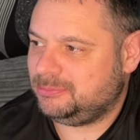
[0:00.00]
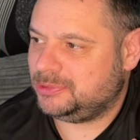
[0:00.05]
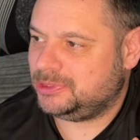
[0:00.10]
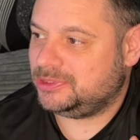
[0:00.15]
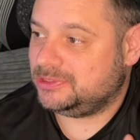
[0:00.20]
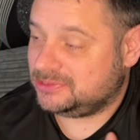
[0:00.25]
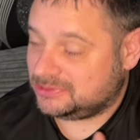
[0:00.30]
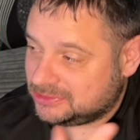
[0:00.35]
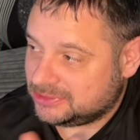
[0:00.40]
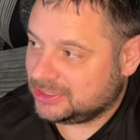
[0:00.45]
but
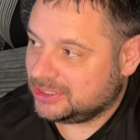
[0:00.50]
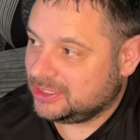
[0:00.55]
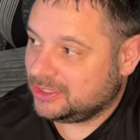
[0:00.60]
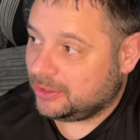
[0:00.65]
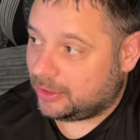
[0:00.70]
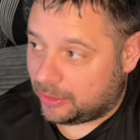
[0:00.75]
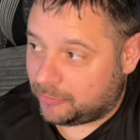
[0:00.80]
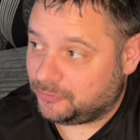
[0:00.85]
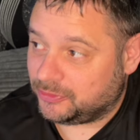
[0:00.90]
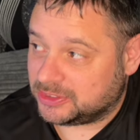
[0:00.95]

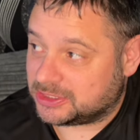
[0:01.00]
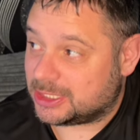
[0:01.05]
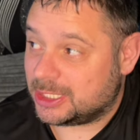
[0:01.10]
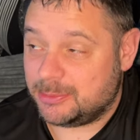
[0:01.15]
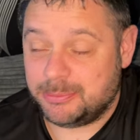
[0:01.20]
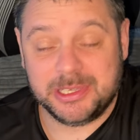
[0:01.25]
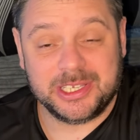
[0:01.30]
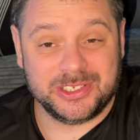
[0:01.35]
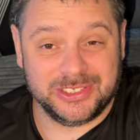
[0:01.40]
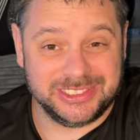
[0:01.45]
obviously
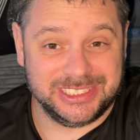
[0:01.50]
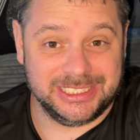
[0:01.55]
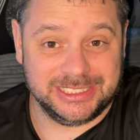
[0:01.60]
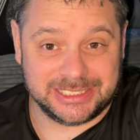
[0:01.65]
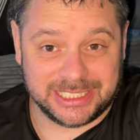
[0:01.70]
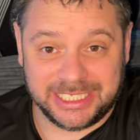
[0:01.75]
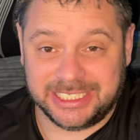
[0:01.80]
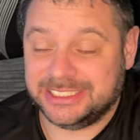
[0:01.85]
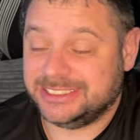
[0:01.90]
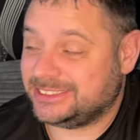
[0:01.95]
because it's
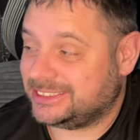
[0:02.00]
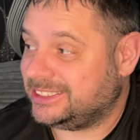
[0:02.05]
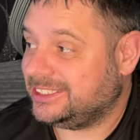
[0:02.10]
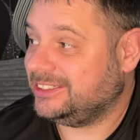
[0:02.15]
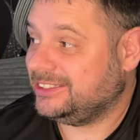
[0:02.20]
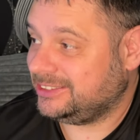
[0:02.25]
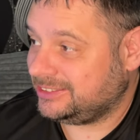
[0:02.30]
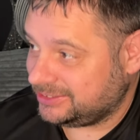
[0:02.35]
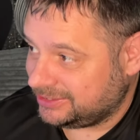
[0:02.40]
Easter,